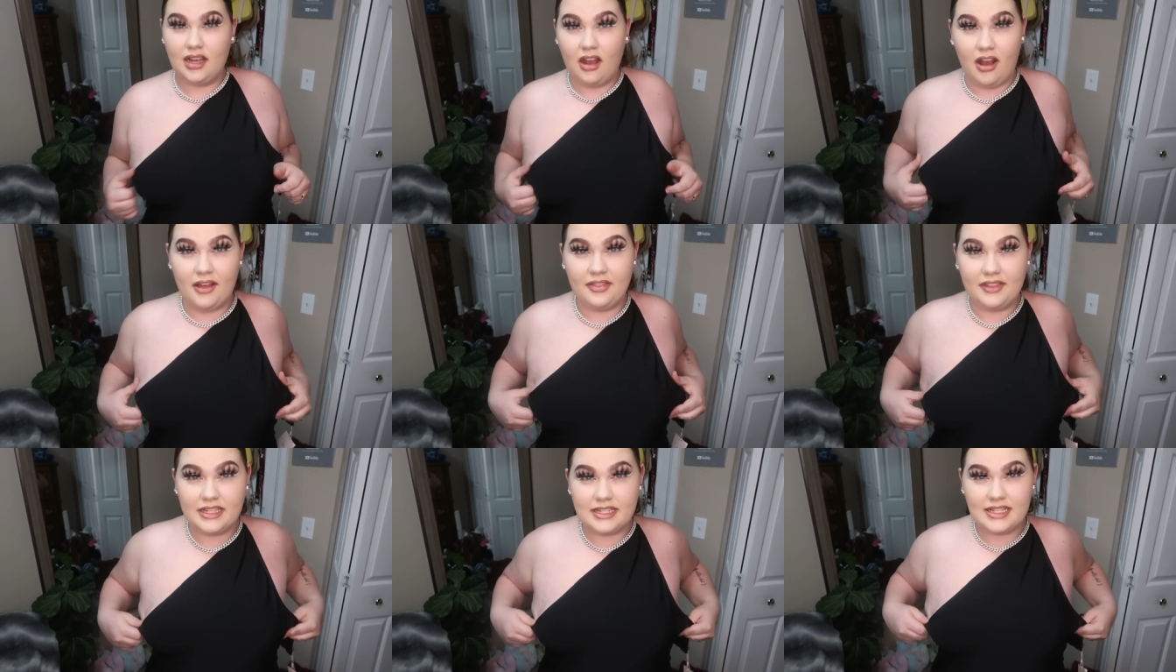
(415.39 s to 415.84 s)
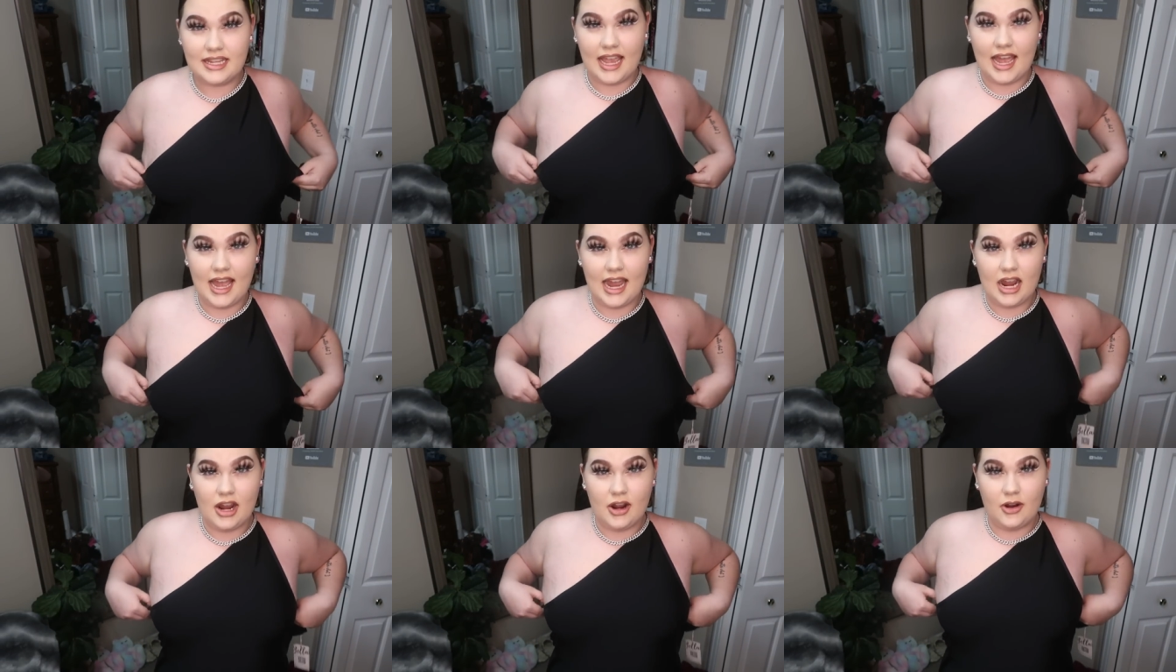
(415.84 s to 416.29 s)
on the
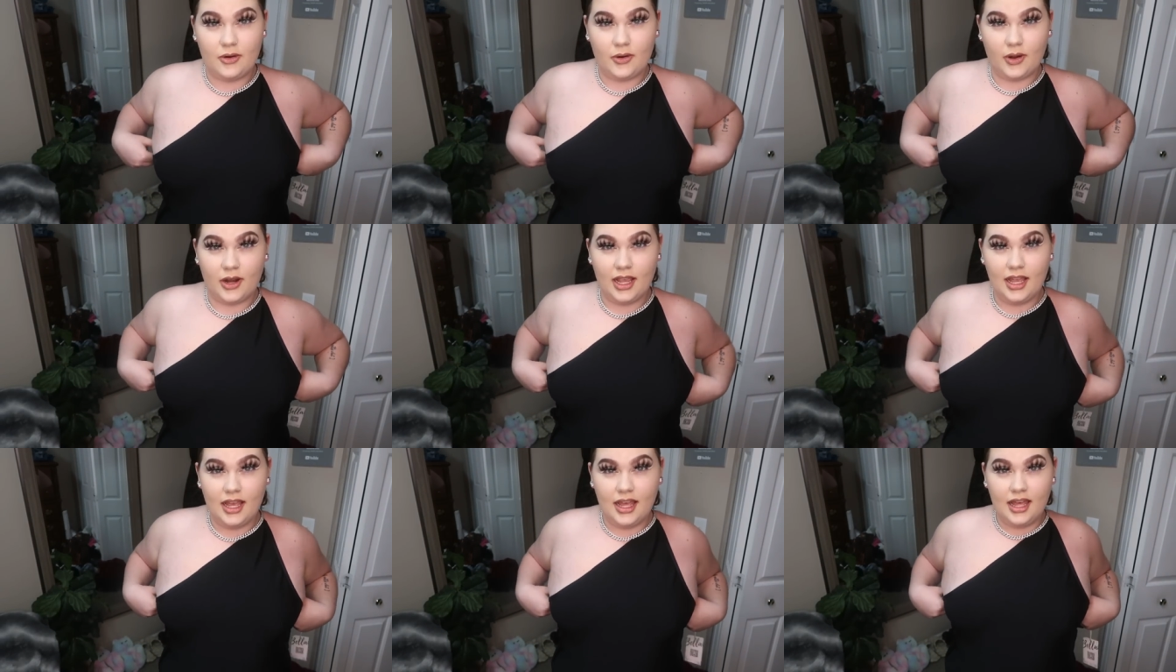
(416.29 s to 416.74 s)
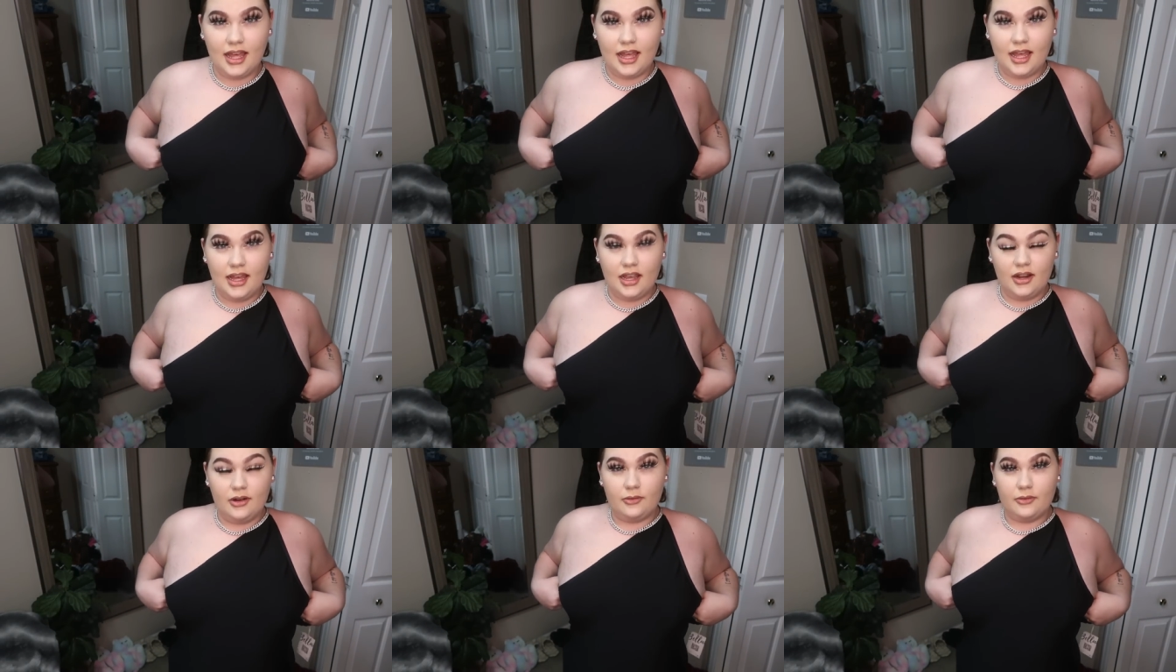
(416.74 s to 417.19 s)
town,
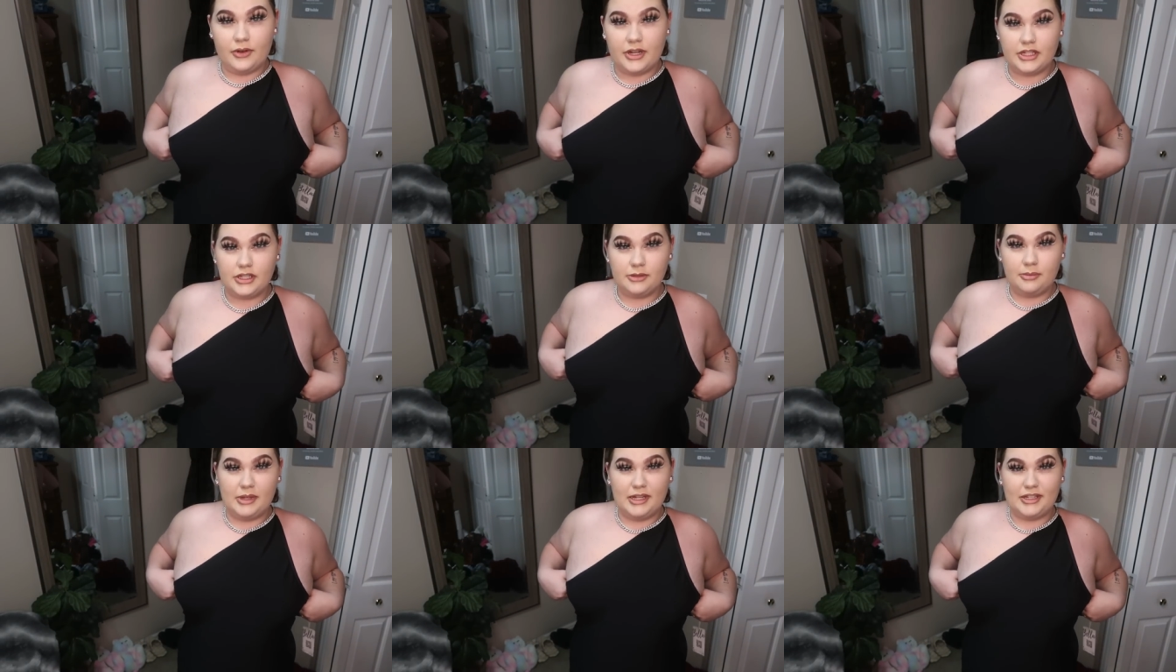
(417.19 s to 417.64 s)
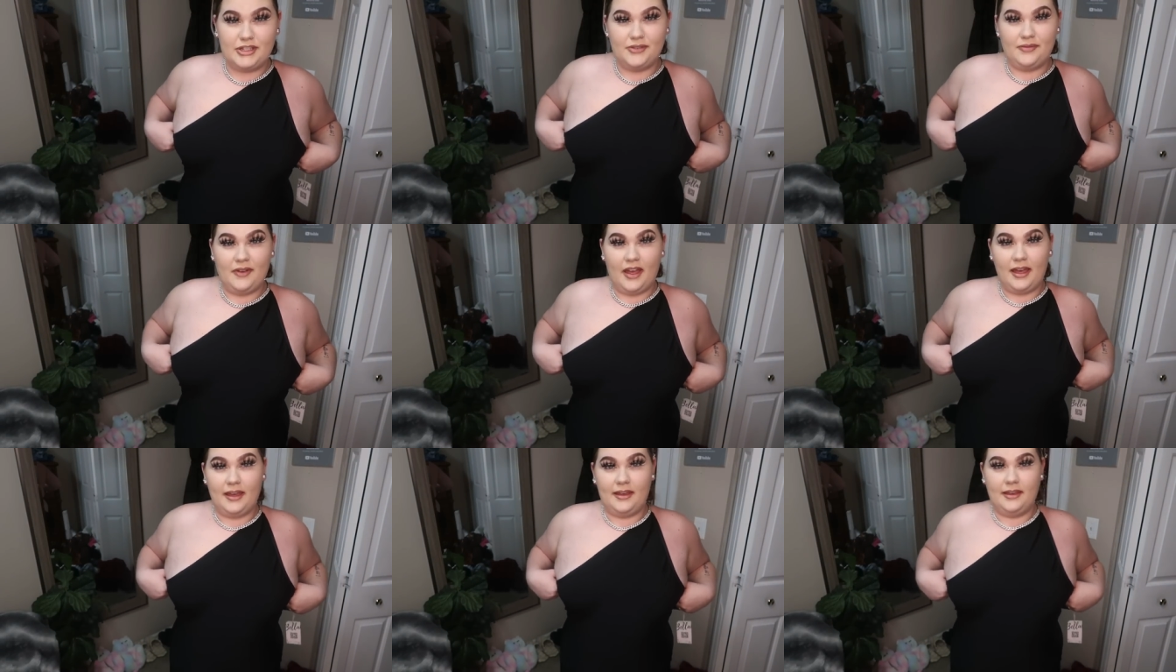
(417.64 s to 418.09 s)
rich bitch
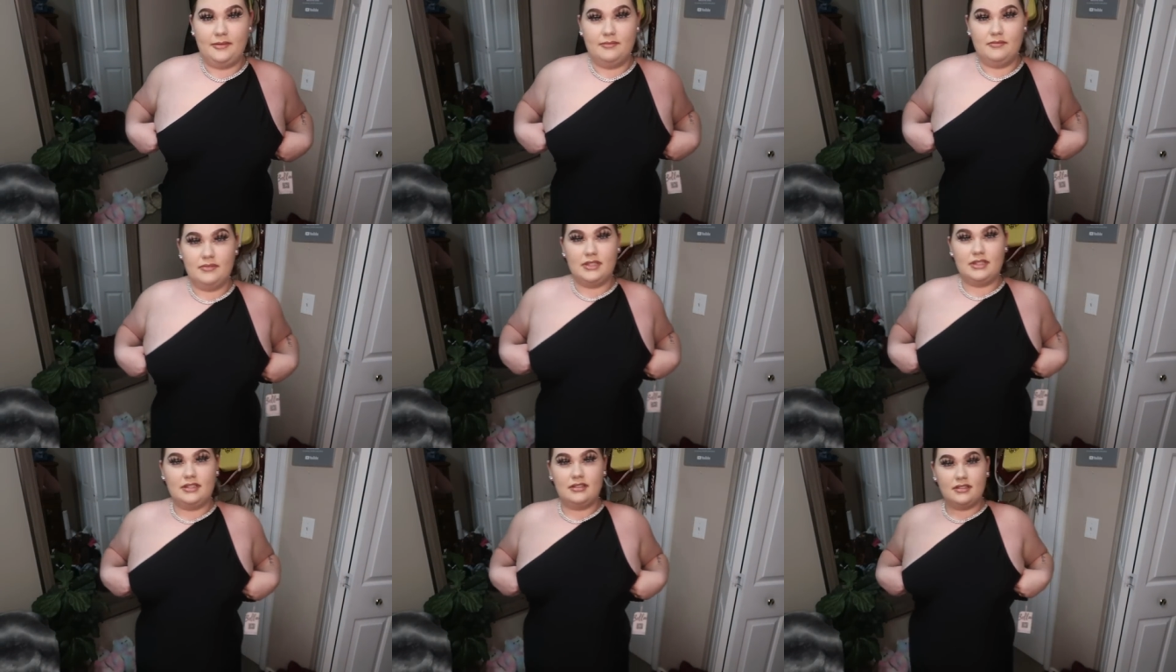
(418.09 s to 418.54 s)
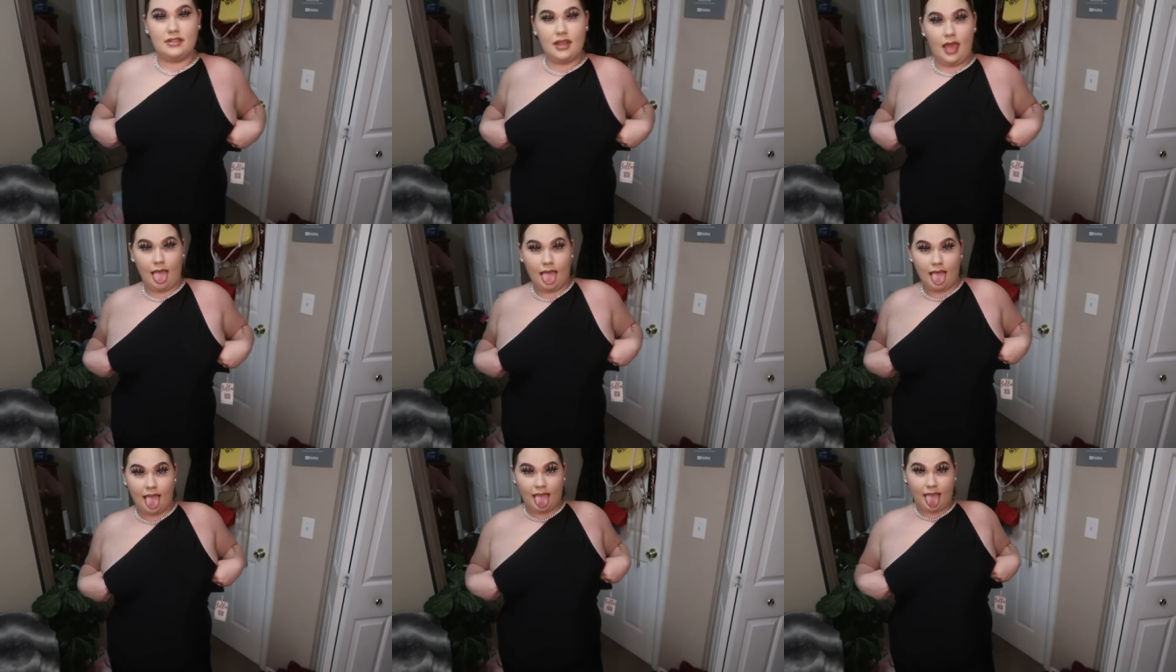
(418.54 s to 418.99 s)
vibes.
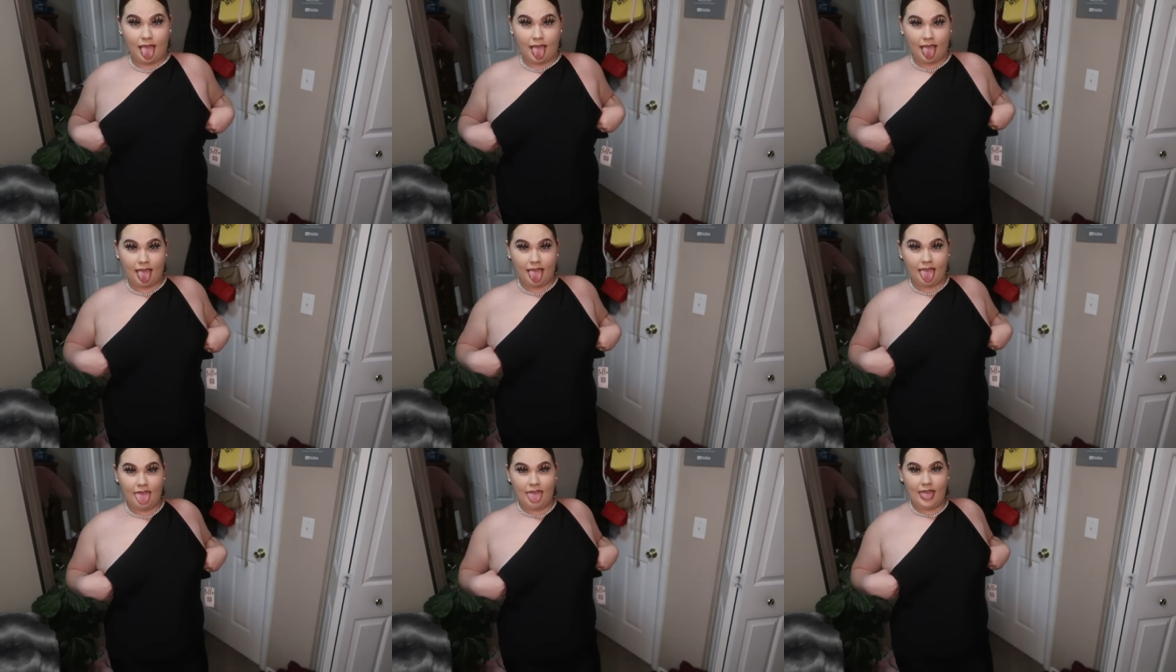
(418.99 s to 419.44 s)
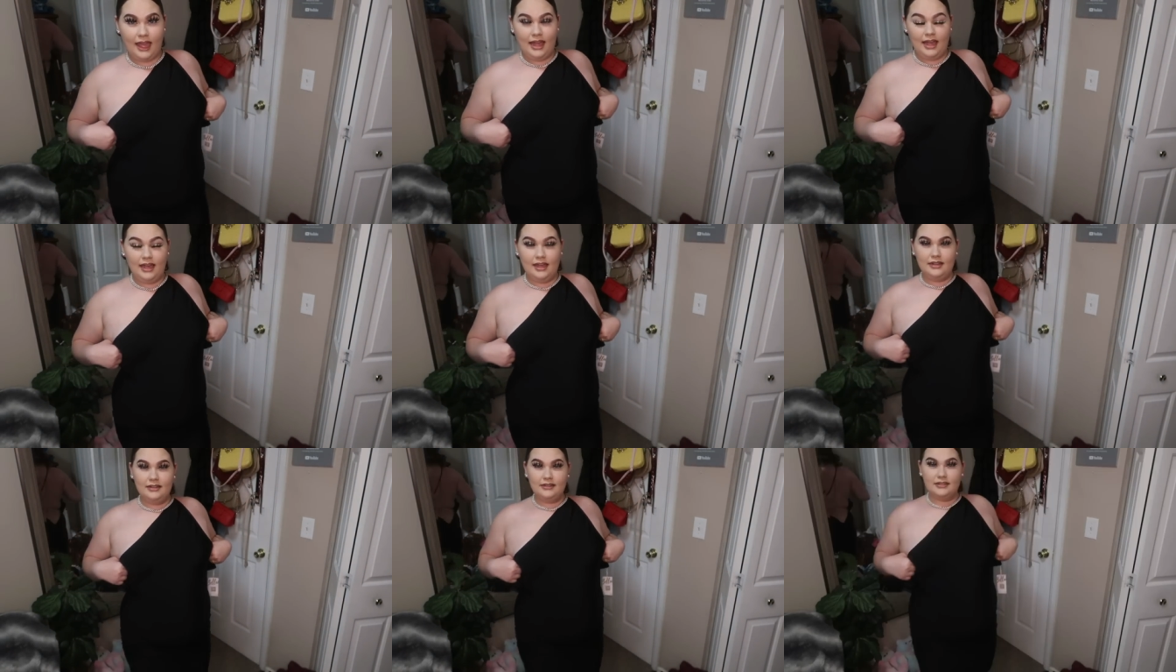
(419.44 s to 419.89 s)

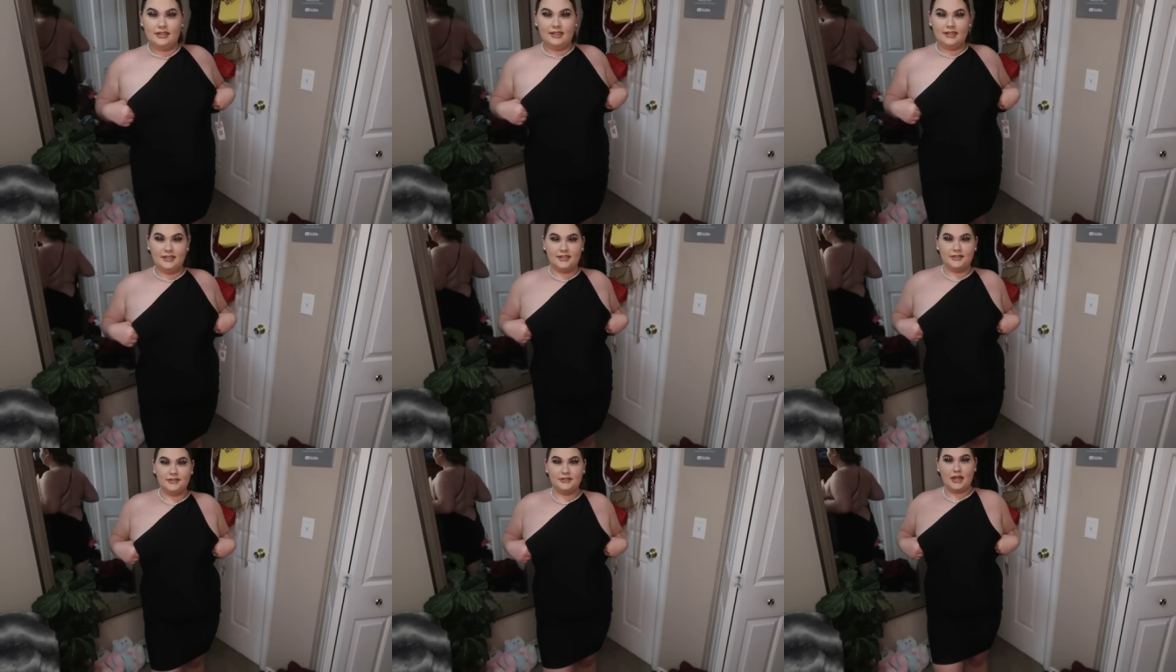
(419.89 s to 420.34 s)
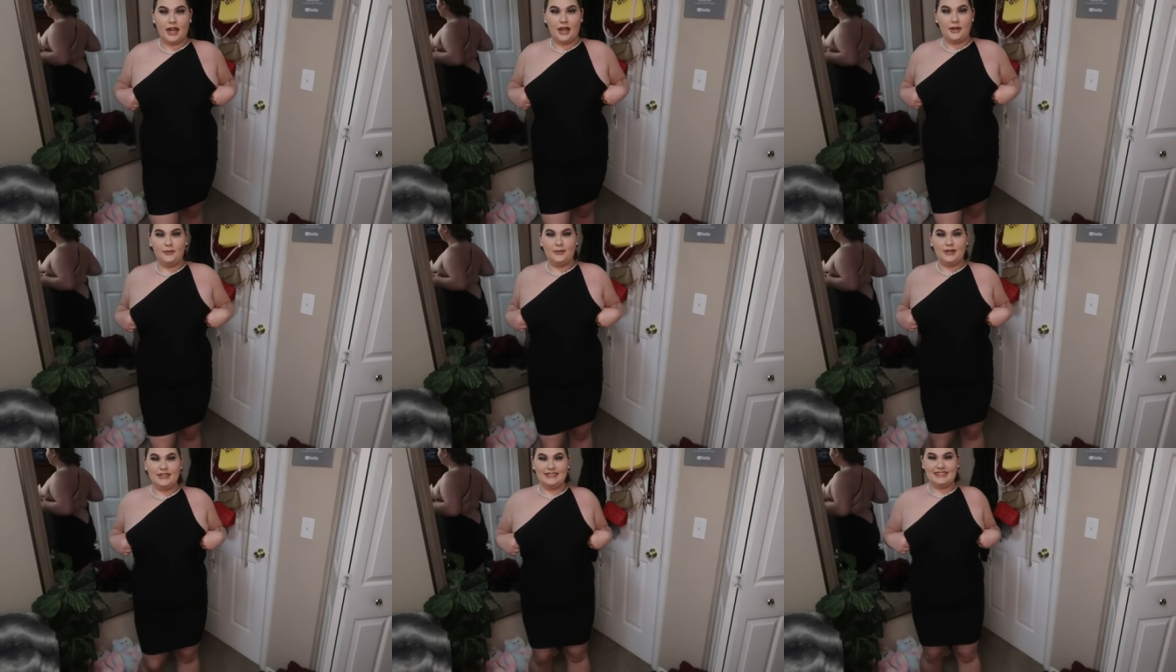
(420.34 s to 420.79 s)
Uh,
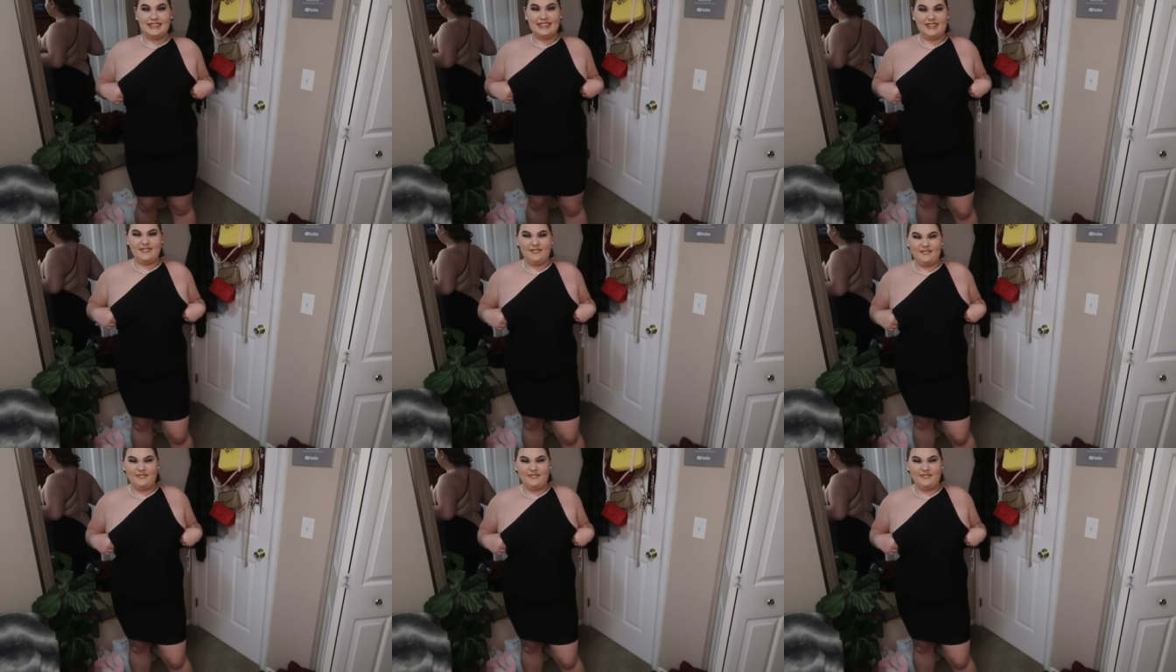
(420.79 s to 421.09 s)
I wish